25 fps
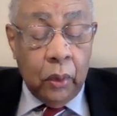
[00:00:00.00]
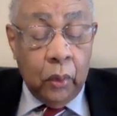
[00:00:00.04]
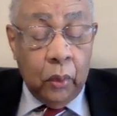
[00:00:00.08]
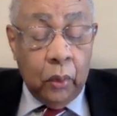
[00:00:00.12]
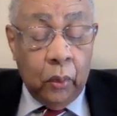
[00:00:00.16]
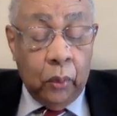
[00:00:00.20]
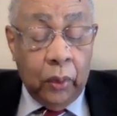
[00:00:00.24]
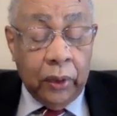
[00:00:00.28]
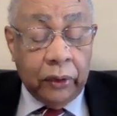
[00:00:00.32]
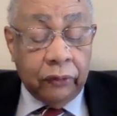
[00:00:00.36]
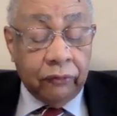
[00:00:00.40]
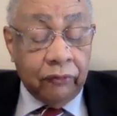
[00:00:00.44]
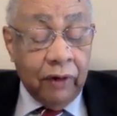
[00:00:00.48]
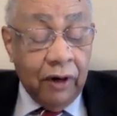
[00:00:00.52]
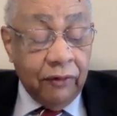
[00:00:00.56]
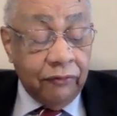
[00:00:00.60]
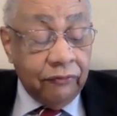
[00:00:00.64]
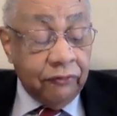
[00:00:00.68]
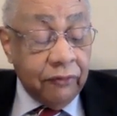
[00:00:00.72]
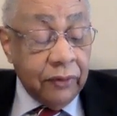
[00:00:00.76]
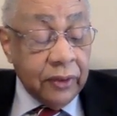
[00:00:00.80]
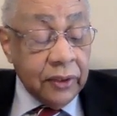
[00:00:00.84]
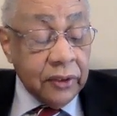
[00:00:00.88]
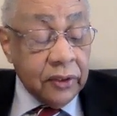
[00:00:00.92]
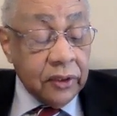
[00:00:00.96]
With
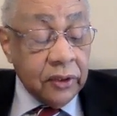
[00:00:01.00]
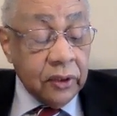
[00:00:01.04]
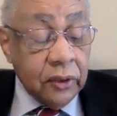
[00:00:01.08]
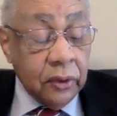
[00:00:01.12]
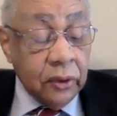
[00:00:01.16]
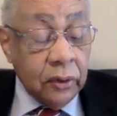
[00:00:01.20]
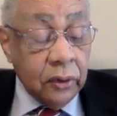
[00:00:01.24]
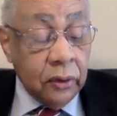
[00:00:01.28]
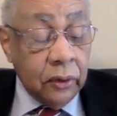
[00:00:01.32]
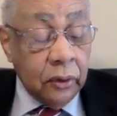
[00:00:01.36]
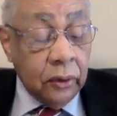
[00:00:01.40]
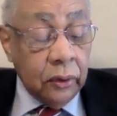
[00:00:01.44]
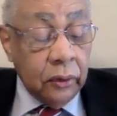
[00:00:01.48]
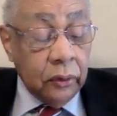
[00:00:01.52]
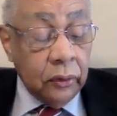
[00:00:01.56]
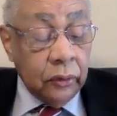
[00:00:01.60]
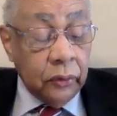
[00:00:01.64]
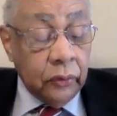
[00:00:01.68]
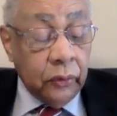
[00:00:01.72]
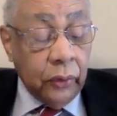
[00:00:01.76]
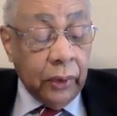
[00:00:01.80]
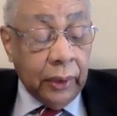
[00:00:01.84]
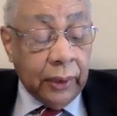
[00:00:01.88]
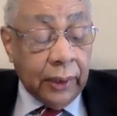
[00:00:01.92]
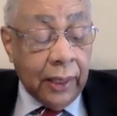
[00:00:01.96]
reference to a